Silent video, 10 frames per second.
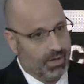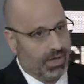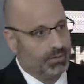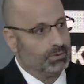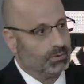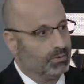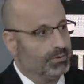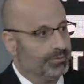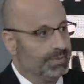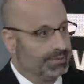and we do
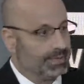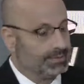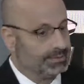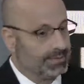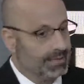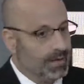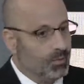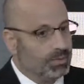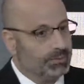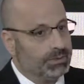with Bittax.
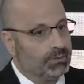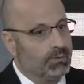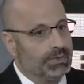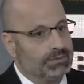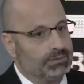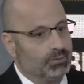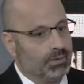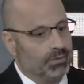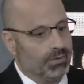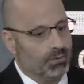What we do is
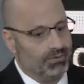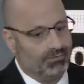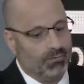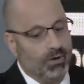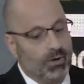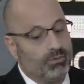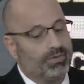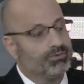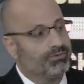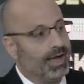we follow
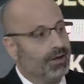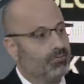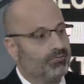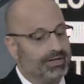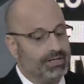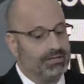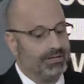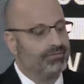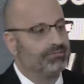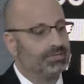the track of each
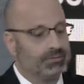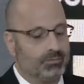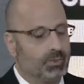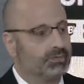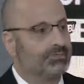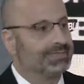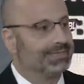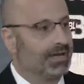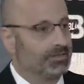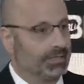and every small
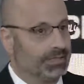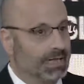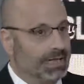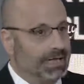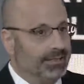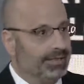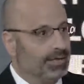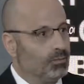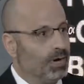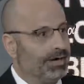transaction.
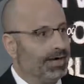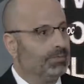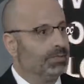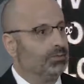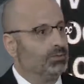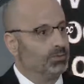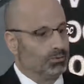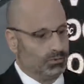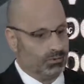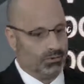Then we're able
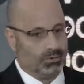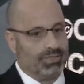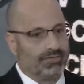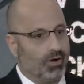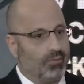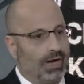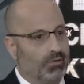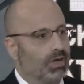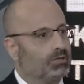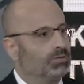to
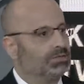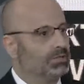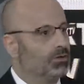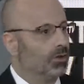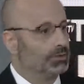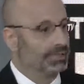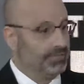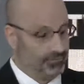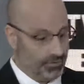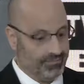determine what was the cost. And
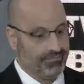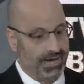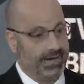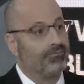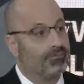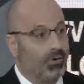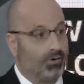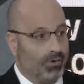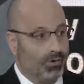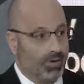if you have like a
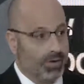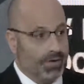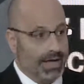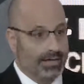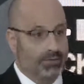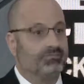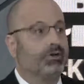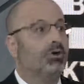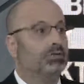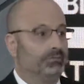fork and you have a
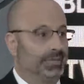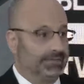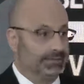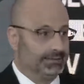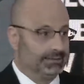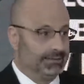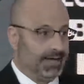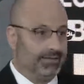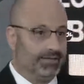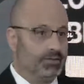cost basis,
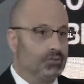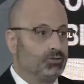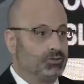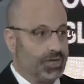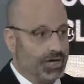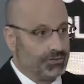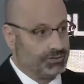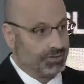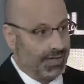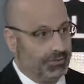and then you
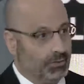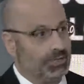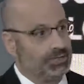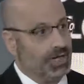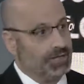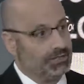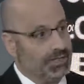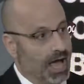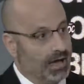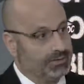change and you exchange
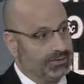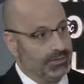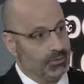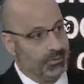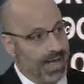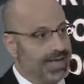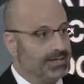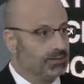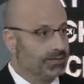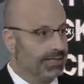the alts and you buy
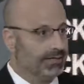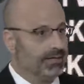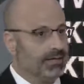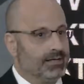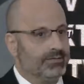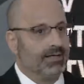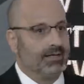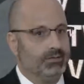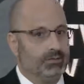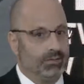and you sell,
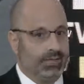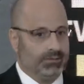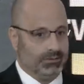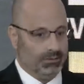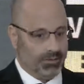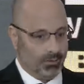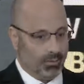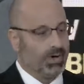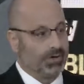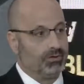then you can
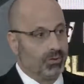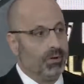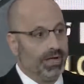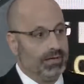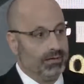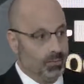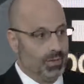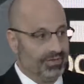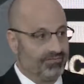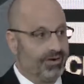work your way
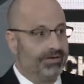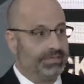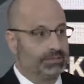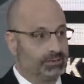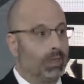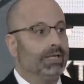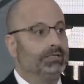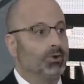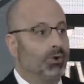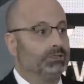with a very
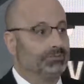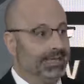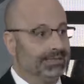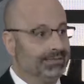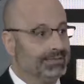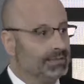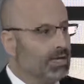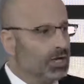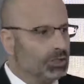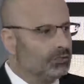solid cost basis,
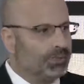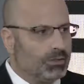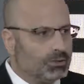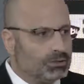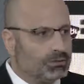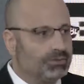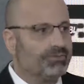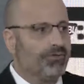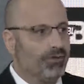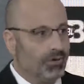not because you
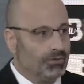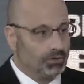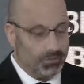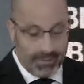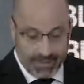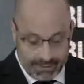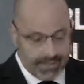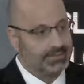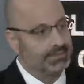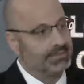deferred, you pay
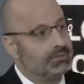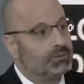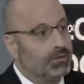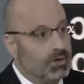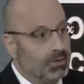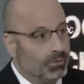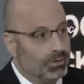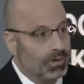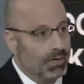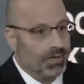taxes you go,
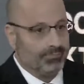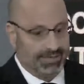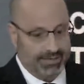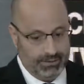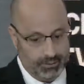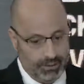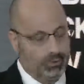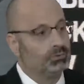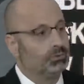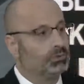but then you
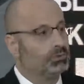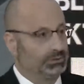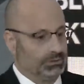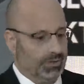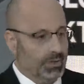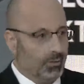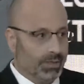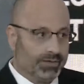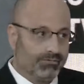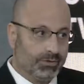need to use
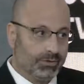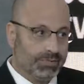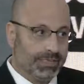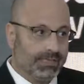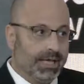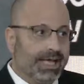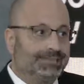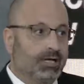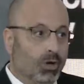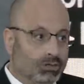whatever you did
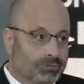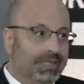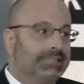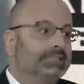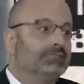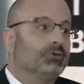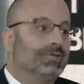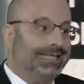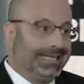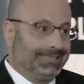as a cost basis for
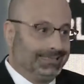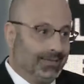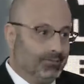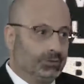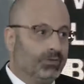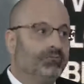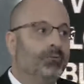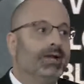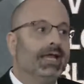the next step. So if you plan